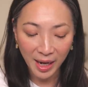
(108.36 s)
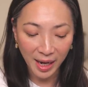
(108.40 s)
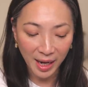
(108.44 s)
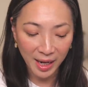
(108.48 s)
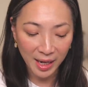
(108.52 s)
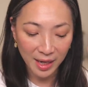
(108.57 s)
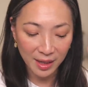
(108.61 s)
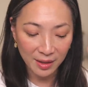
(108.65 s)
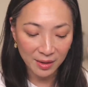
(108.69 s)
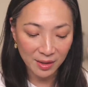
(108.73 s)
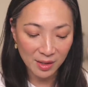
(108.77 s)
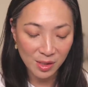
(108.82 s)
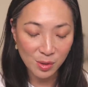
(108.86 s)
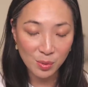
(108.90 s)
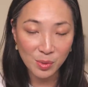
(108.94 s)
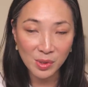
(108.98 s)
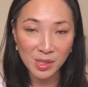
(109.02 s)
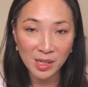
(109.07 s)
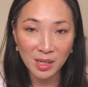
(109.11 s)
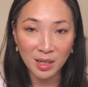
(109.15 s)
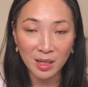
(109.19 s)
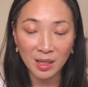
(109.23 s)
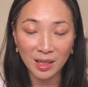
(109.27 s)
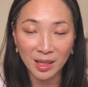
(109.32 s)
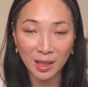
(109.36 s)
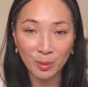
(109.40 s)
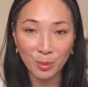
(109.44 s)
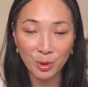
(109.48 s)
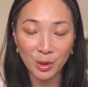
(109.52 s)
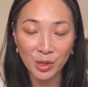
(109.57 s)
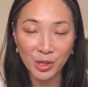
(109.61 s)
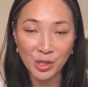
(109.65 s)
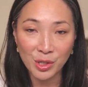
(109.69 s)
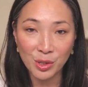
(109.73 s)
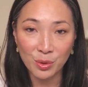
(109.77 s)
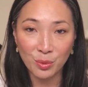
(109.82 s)
and this was in
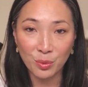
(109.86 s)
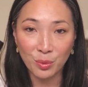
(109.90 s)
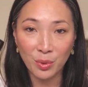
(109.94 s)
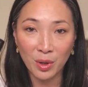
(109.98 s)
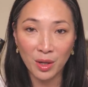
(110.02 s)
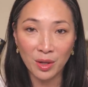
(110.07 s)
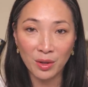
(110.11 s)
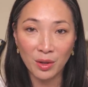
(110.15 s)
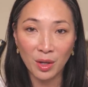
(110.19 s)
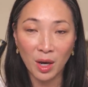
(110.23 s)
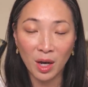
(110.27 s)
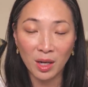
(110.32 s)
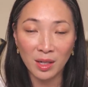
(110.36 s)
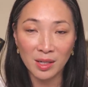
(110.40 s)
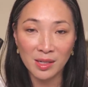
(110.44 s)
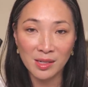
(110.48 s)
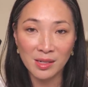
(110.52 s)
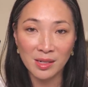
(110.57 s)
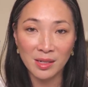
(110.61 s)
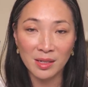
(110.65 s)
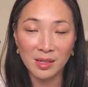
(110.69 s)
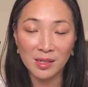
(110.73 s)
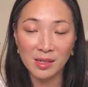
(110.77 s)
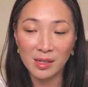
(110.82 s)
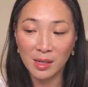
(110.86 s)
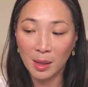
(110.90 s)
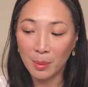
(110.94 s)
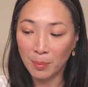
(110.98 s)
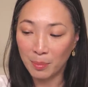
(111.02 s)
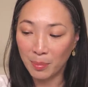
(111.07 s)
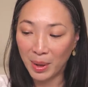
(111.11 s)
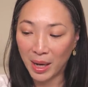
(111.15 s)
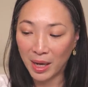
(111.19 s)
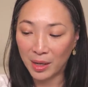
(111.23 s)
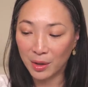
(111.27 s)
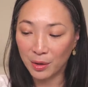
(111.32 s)
collaboration with Augustinus
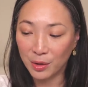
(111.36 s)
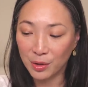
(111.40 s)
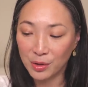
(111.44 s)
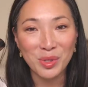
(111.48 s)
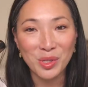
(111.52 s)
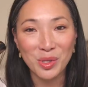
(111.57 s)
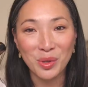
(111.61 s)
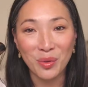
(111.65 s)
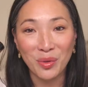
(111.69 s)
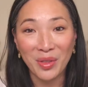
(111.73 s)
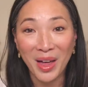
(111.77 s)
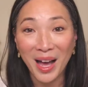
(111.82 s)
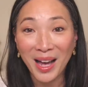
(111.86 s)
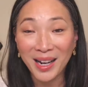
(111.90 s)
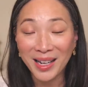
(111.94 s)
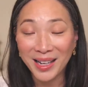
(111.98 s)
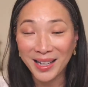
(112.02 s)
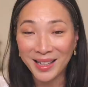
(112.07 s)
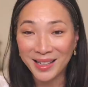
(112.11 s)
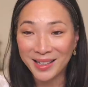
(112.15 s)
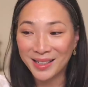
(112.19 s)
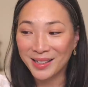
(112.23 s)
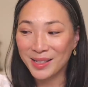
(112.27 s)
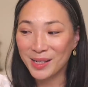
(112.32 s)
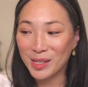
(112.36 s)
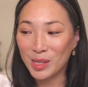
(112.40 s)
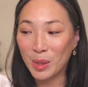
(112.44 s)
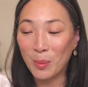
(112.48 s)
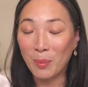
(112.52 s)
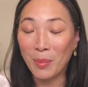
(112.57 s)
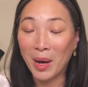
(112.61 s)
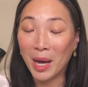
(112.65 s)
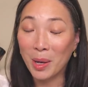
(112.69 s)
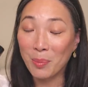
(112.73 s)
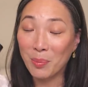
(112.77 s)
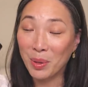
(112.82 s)
Bader. So that is
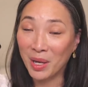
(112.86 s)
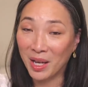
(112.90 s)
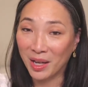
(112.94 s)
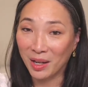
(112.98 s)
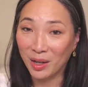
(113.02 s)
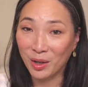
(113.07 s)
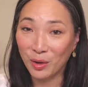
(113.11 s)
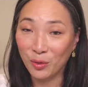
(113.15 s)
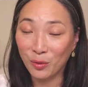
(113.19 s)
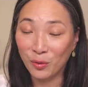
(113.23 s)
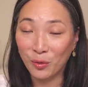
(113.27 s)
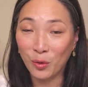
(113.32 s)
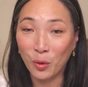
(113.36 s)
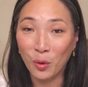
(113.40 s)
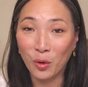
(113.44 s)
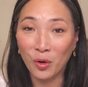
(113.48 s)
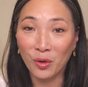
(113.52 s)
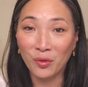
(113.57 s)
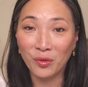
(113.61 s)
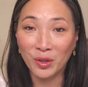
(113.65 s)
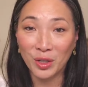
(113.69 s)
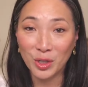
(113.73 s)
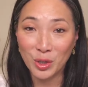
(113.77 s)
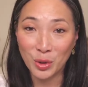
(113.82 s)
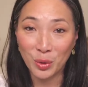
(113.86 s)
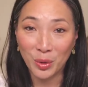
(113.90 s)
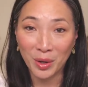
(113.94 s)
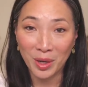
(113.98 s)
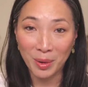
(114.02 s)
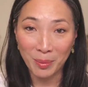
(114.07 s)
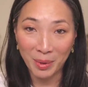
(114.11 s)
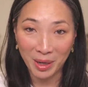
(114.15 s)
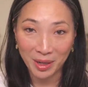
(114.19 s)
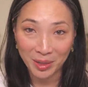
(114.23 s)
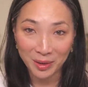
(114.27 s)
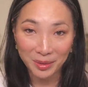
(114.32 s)
my pick for
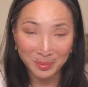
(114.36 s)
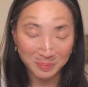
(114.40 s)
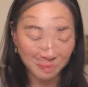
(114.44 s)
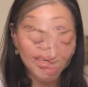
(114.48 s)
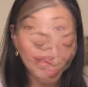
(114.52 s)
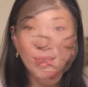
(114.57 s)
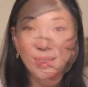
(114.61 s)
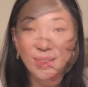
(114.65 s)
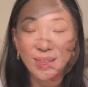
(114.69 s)
Victoria Beckham.